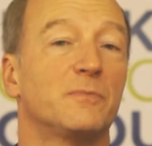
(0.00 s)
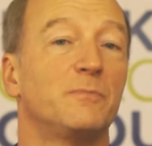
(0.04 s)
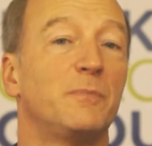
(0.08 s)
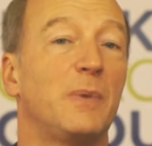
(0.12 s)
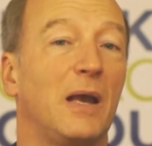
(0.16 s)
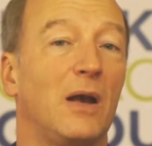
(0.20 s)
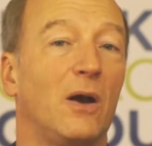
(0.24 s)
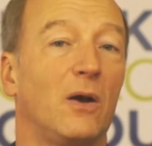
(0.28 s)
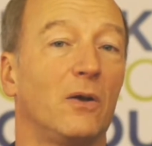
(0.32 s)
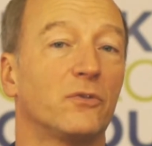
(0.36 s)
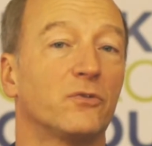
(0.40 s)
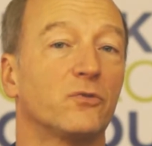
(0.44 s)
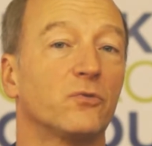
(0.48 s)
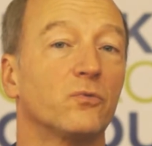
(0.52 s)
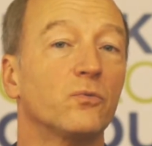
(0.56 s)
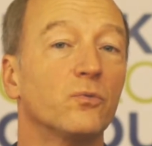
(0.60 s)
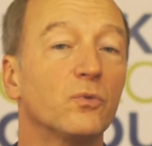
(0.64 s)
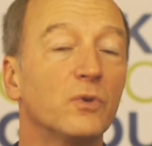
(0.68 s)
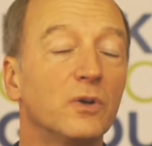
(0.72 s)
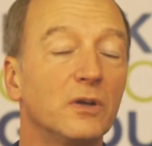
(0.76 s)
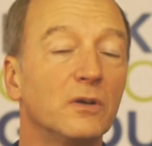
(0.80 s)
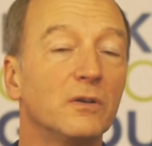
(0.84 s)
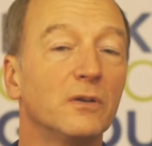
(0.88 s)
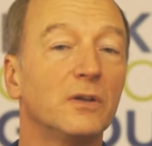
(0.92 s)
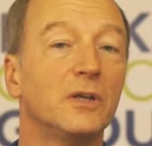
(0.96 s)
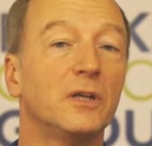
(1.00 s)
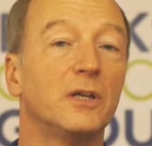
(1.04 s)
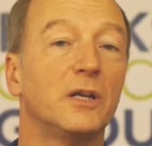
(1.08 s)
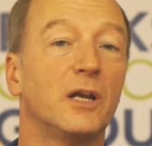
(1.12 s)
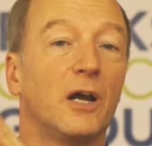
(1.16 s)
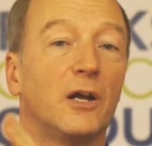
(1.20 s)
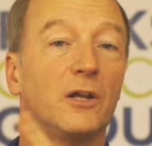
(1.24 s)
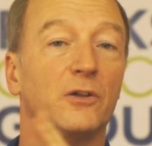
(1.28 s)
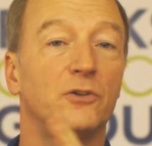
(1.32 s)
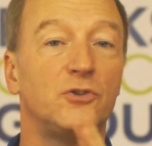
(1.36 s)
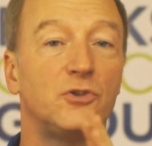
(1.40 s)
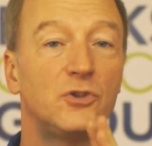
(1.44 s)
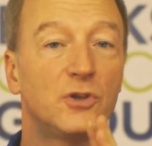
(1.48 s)
balance really
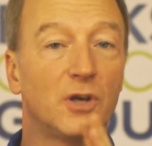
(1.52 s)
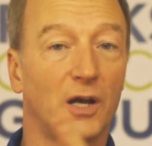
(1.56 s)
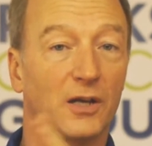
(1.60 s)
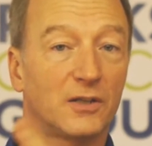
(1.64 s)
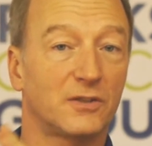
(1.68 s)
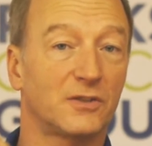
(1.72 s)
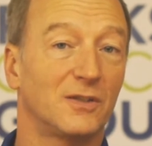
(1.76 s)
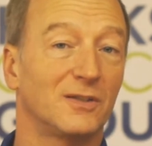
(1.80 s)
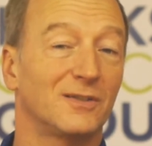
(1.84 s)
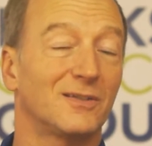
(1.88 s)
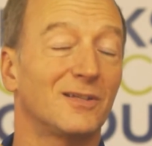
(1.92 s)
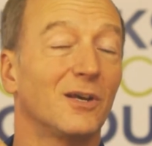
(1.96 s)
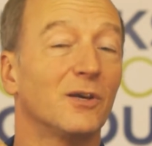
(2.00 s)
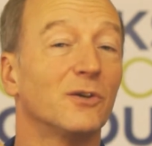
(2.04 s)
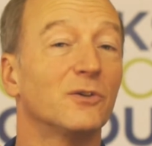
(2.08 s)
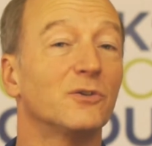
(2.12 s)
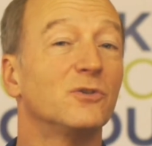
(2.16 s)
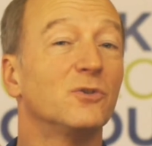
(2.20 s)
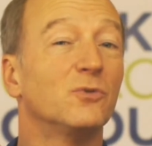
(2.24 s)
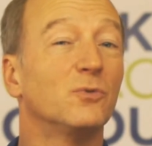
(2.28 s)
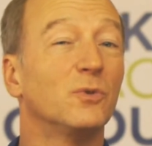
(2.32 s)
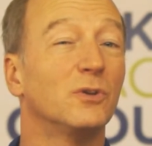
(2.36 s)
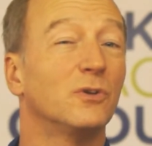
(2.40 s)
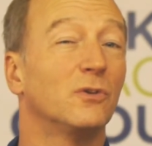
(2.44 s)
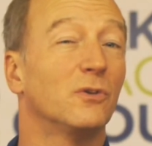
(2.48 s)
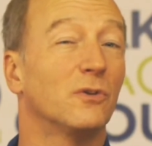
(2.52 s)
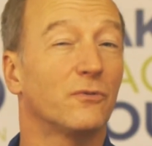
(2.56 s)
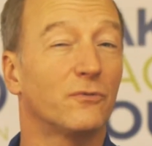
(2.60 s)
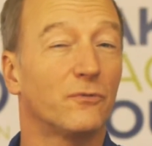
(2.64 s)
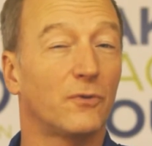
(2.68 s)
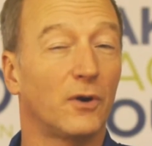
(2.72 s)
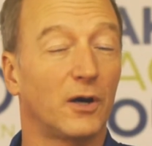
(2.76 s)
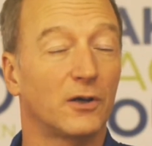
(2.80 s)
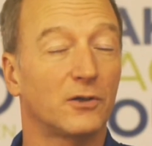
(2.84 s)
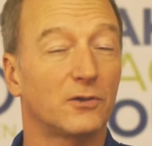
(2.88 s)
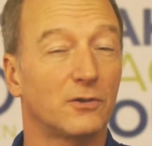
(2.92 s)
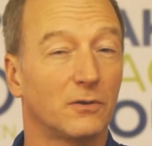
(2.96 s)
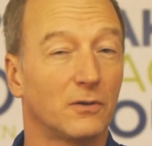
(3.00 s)
adjusts and tells you when you're
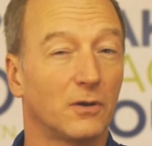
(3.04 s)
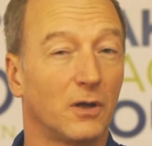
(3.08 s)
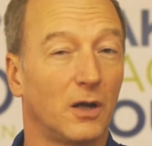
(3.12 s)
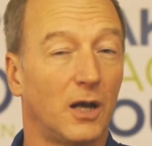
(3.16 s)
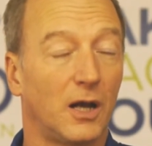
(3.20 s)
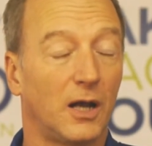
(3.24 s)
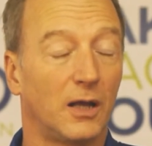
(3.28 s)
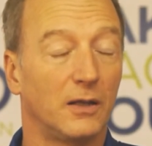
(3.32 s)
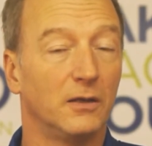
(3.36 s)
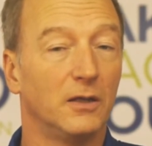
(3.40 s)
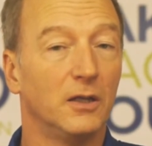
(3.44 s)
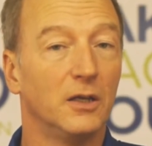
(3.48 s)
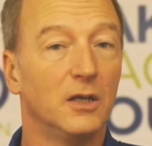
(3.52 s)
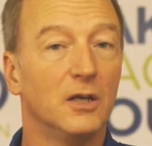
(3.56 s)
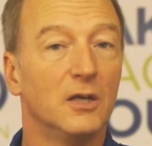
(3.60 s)
fresh or not.